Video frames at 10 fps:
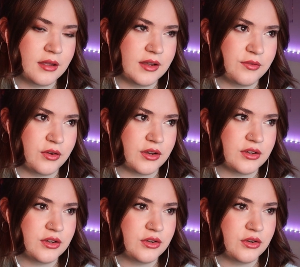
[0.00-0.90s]
a
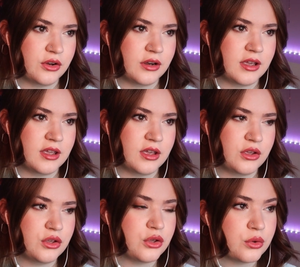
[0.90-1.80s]
different
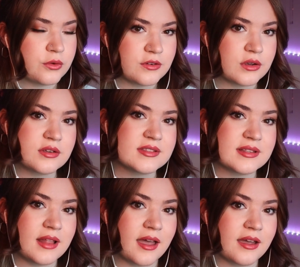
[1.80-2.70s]
nerdy
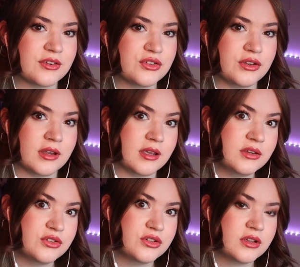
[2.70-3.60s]
universe /
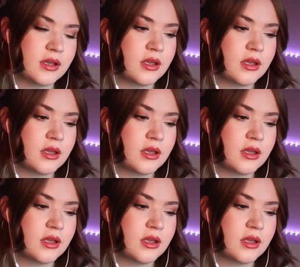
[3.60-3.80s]
niche,